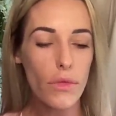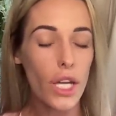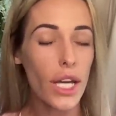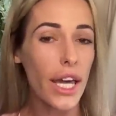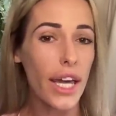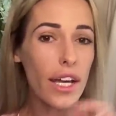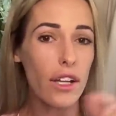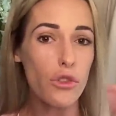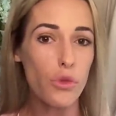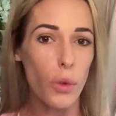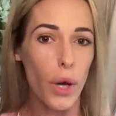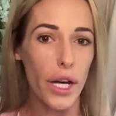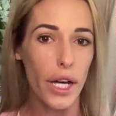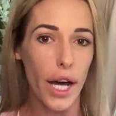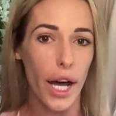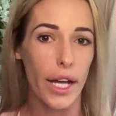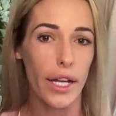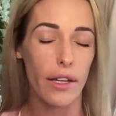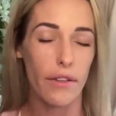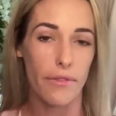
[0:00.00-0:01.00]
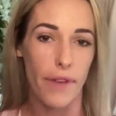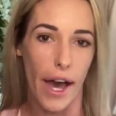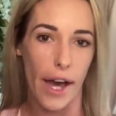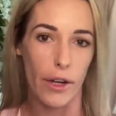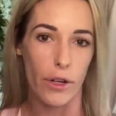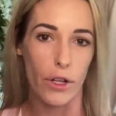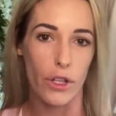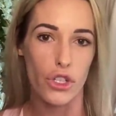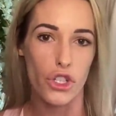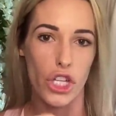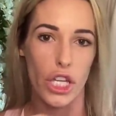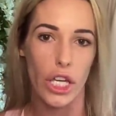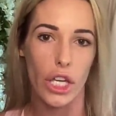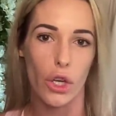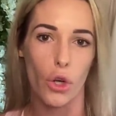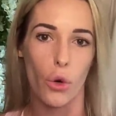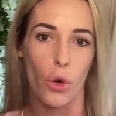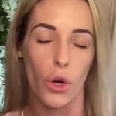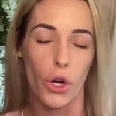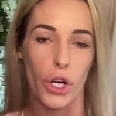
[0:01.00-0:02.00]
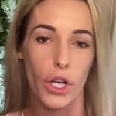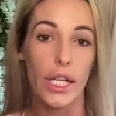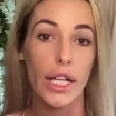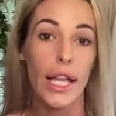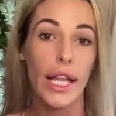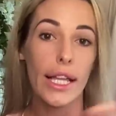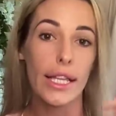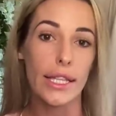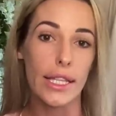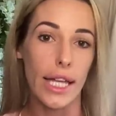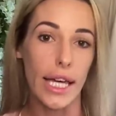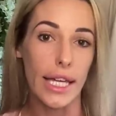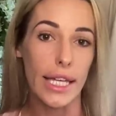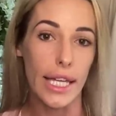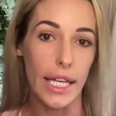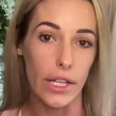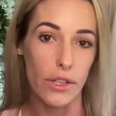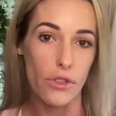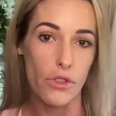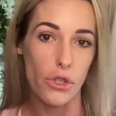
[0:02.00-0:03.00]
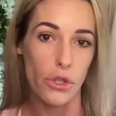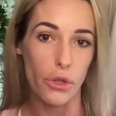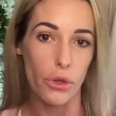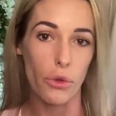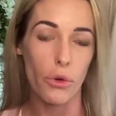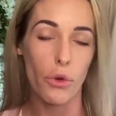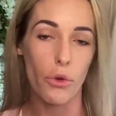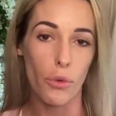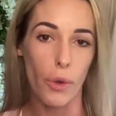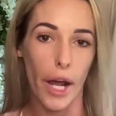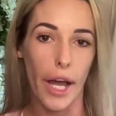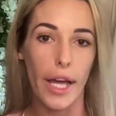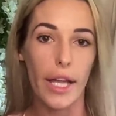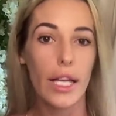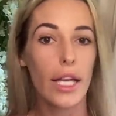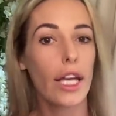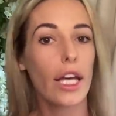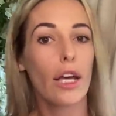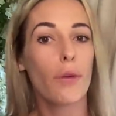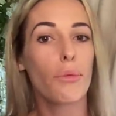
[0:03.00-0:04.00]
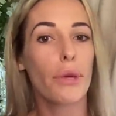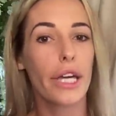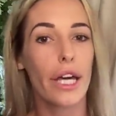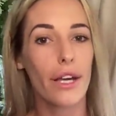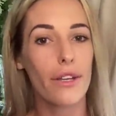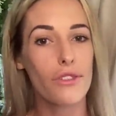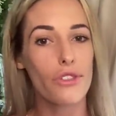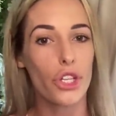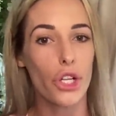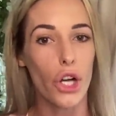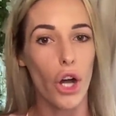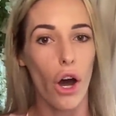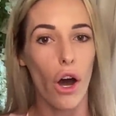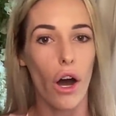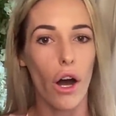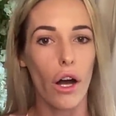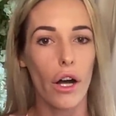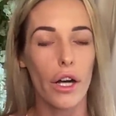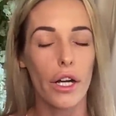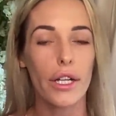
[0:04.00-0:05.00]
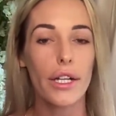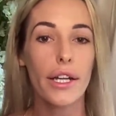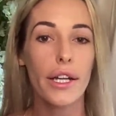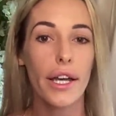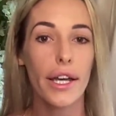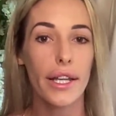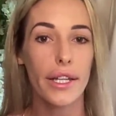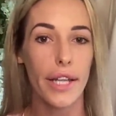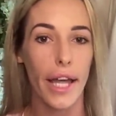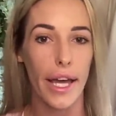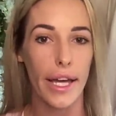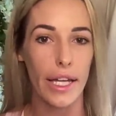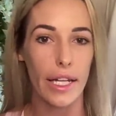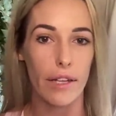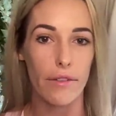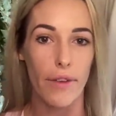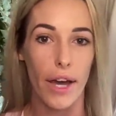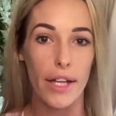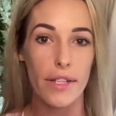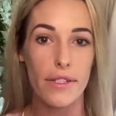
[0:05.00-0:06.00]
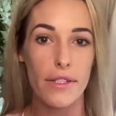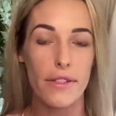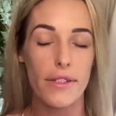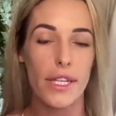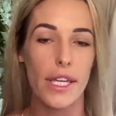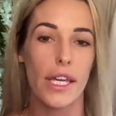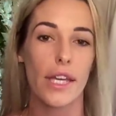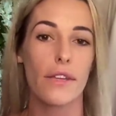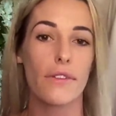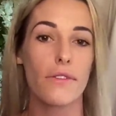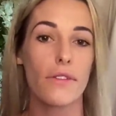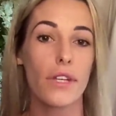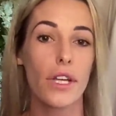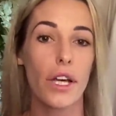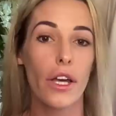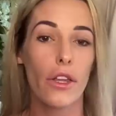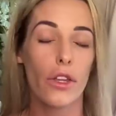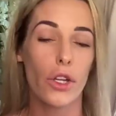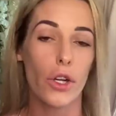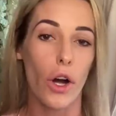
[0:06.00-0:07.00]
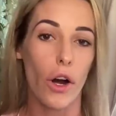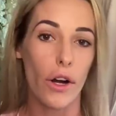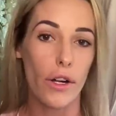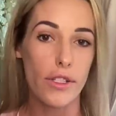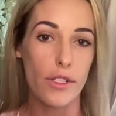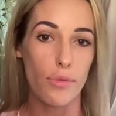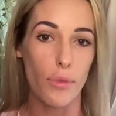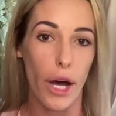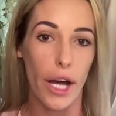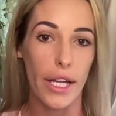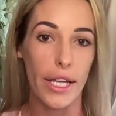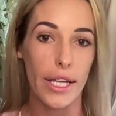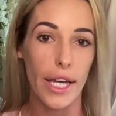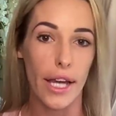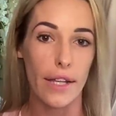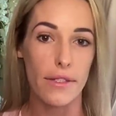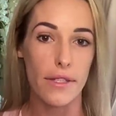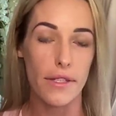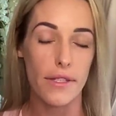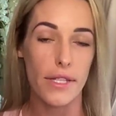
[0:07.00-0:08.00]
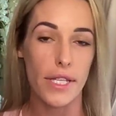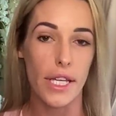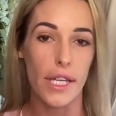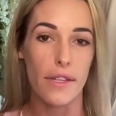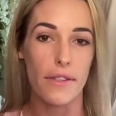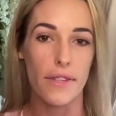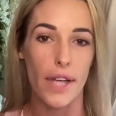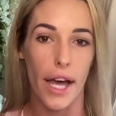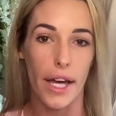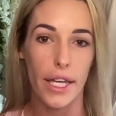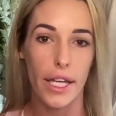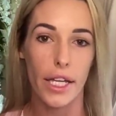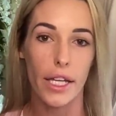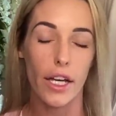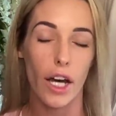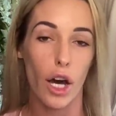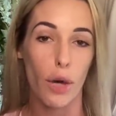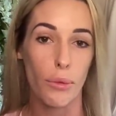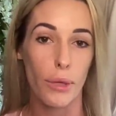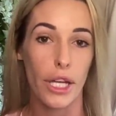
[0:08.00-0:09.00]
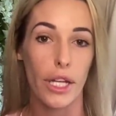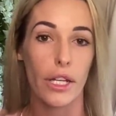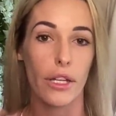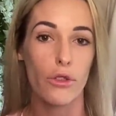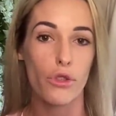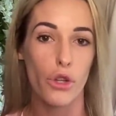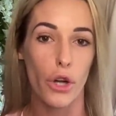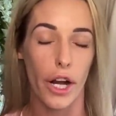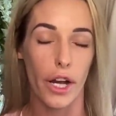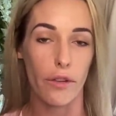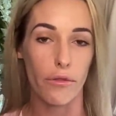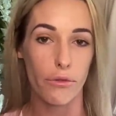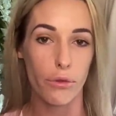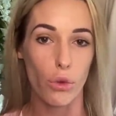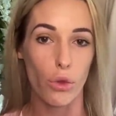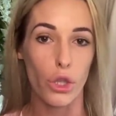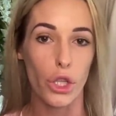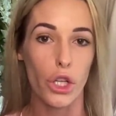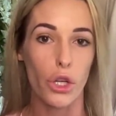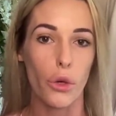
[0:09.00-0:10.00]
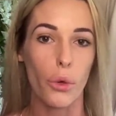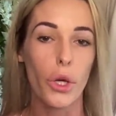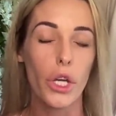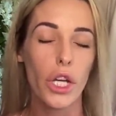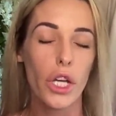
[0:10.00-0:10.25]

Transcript: and what kind of energy you're linking to, right? Because there are negative entities, there are demonic entities that can come in and try and fool you.